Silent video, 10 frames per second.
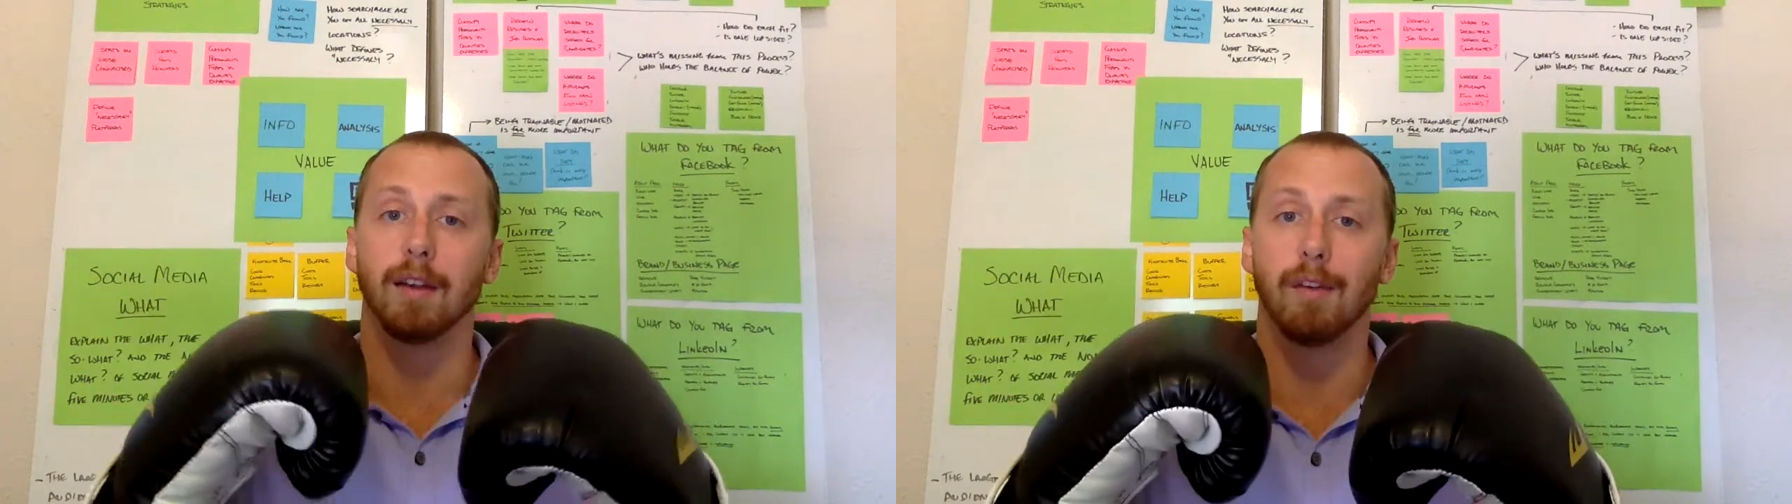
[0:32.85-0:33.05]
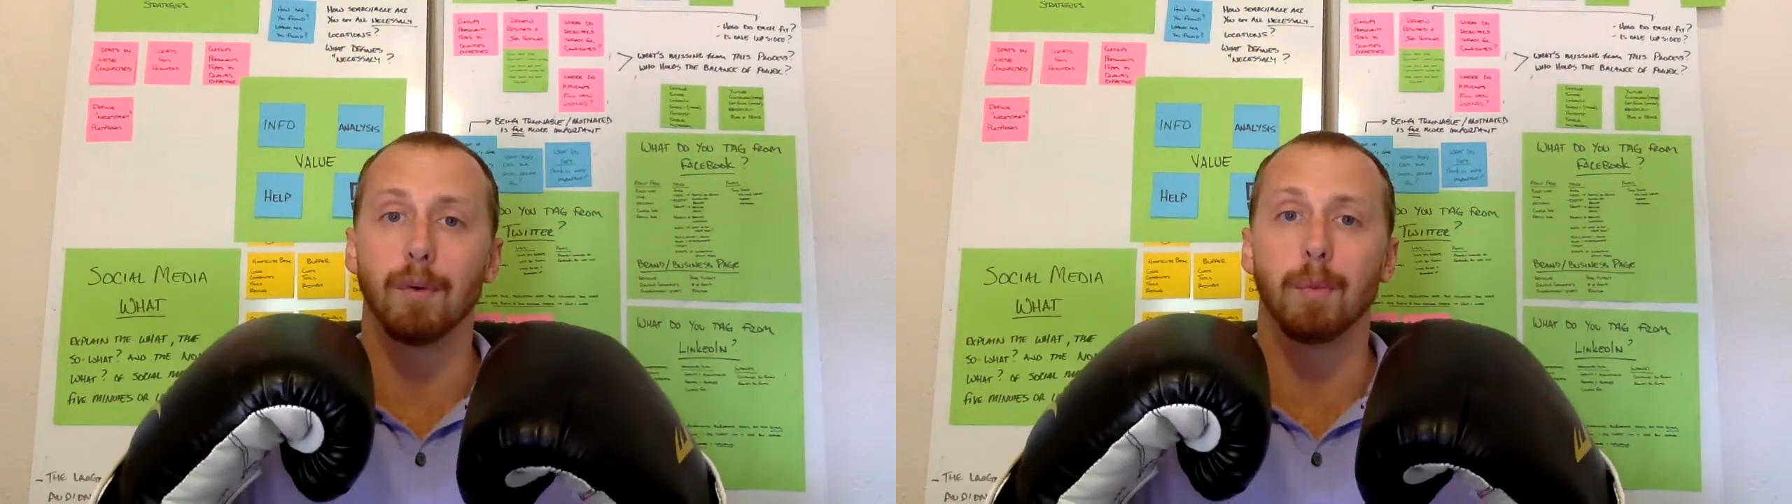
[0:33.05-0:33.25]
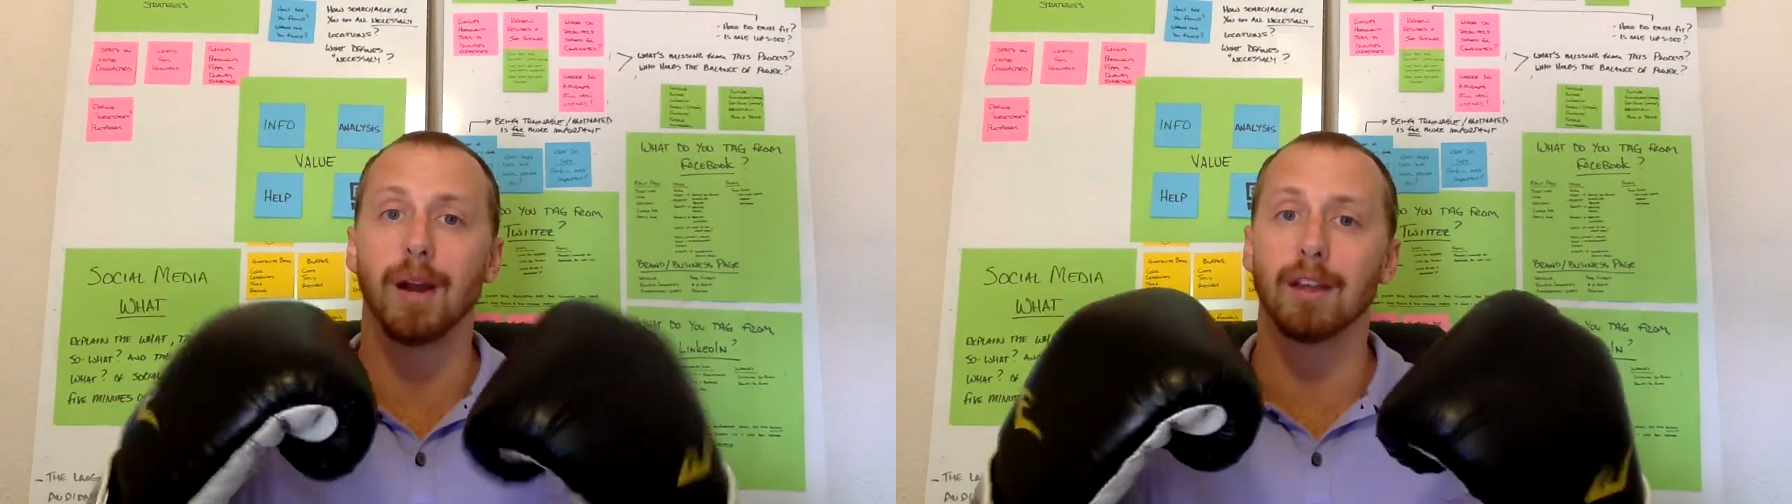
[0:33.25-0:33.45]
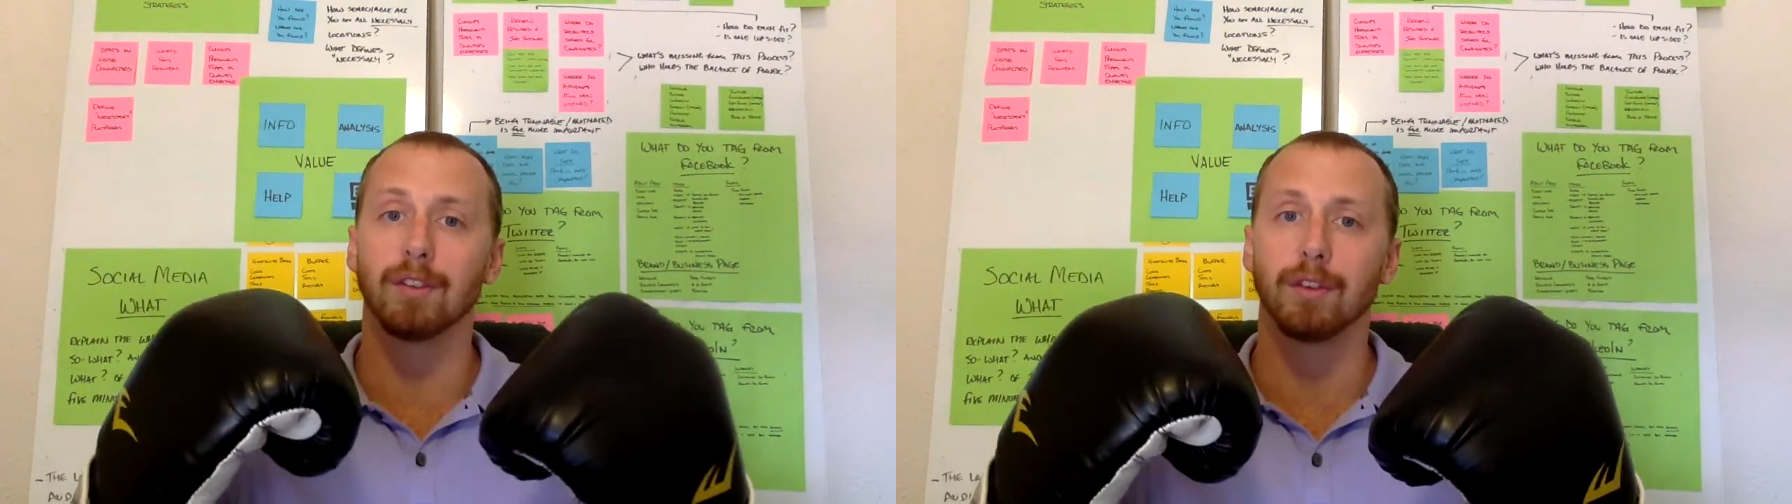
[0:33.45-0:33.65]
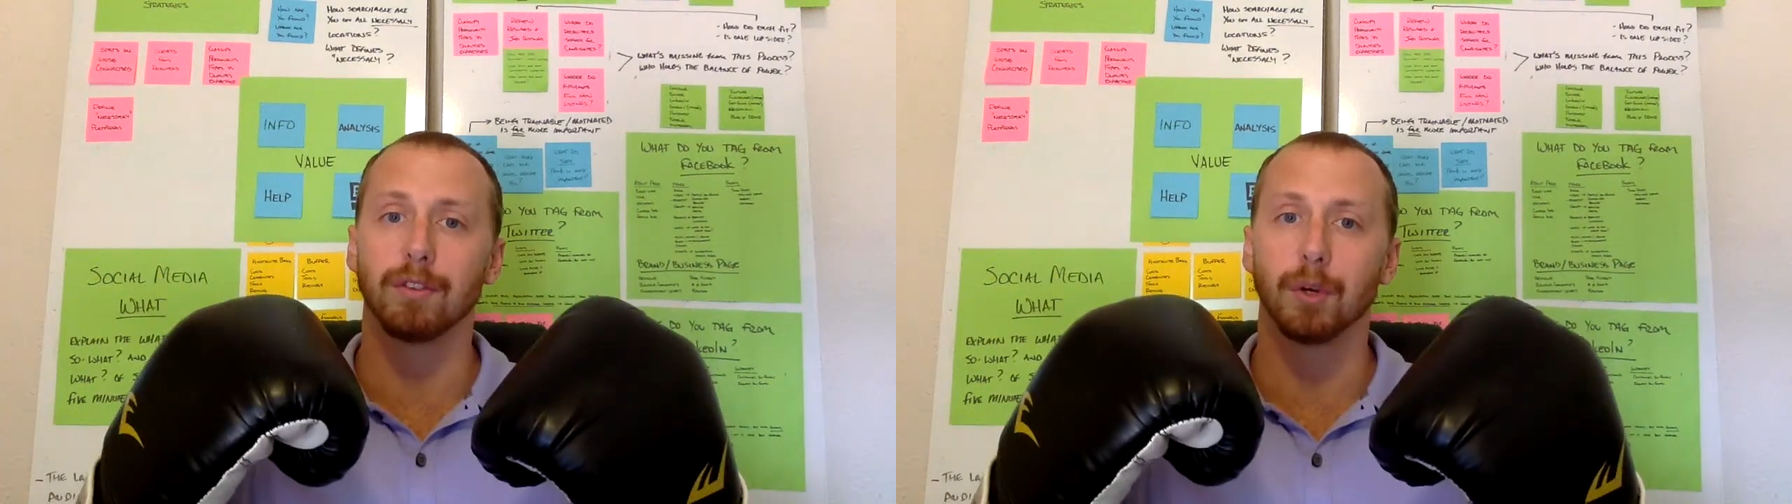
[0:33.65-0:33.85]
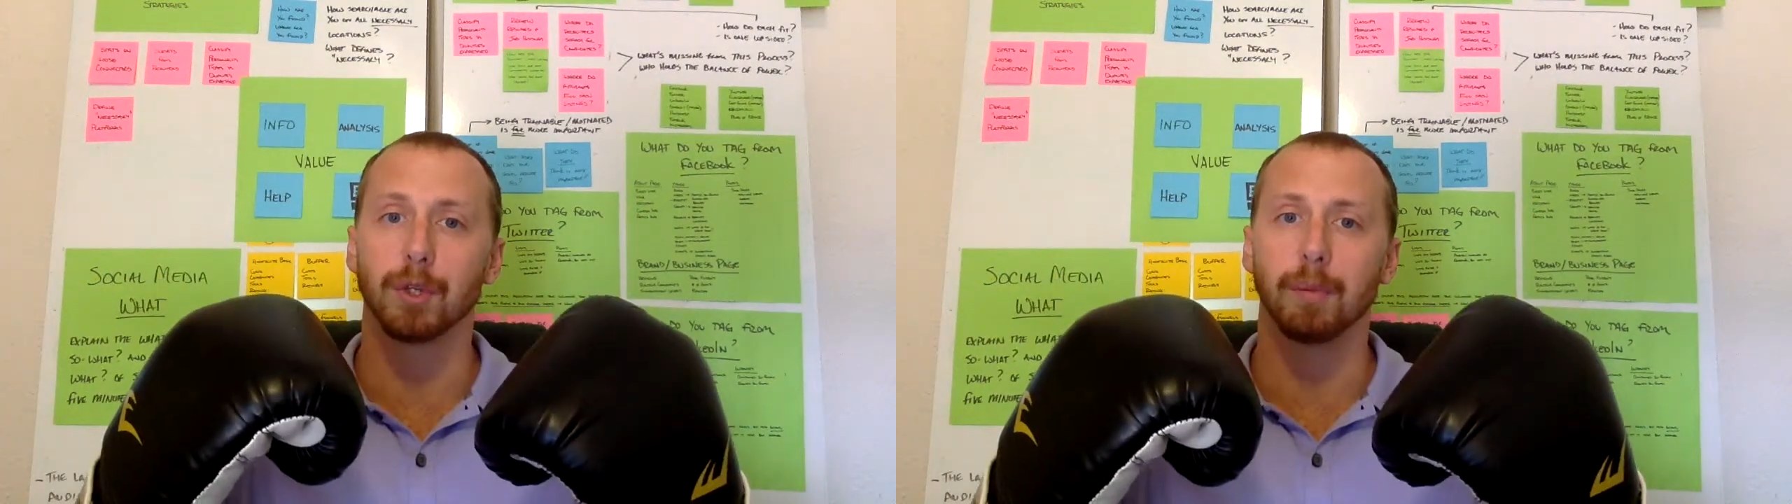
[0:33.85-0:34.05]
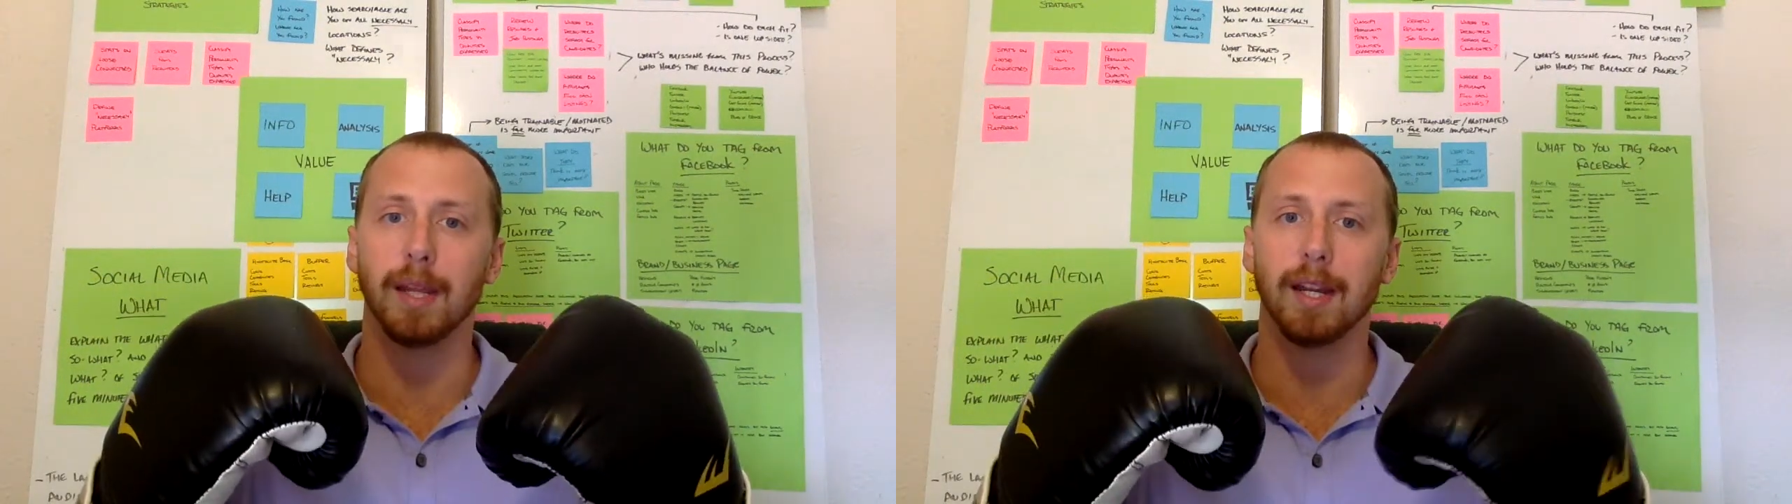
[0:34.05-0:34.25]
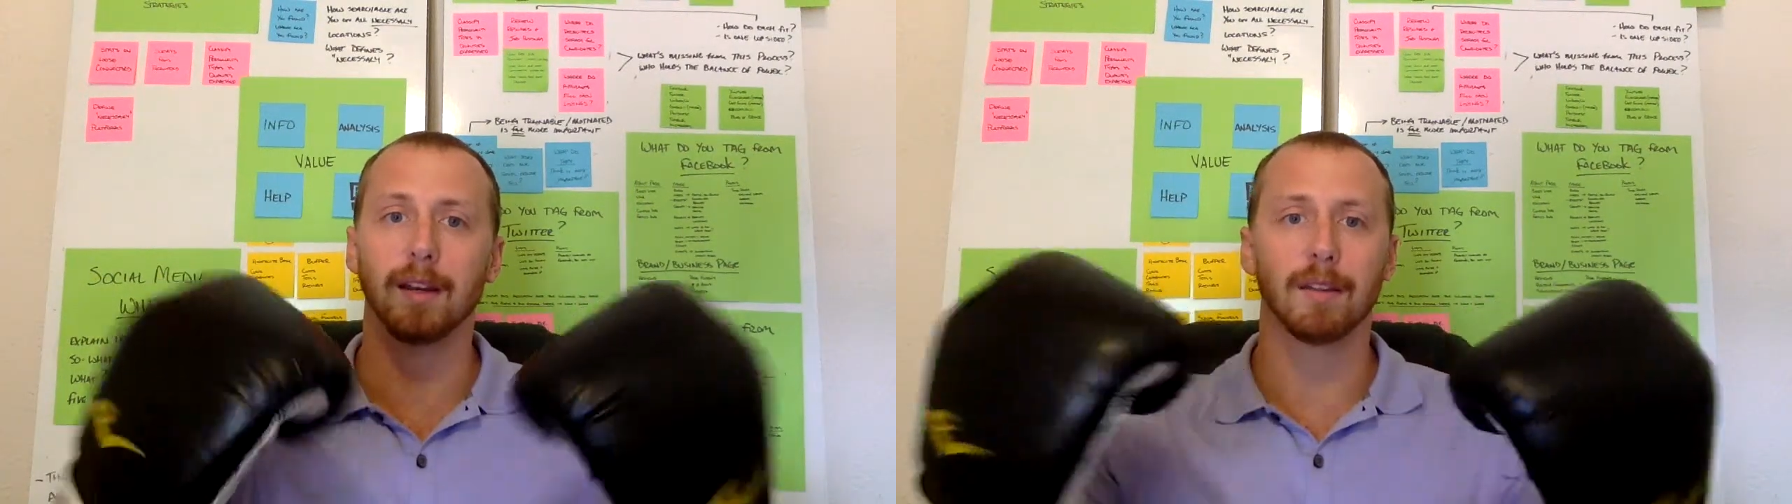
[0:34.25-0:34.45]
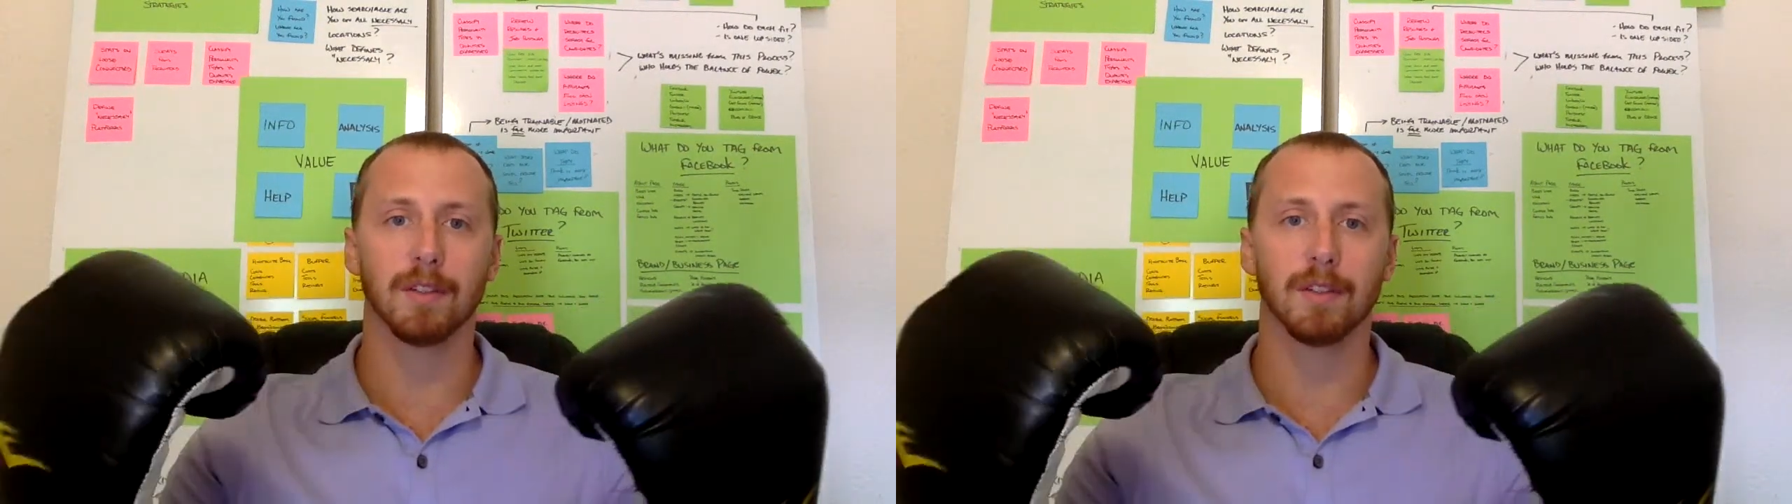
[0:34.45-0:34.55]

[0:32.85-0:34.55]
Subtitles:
Now for brands on social media,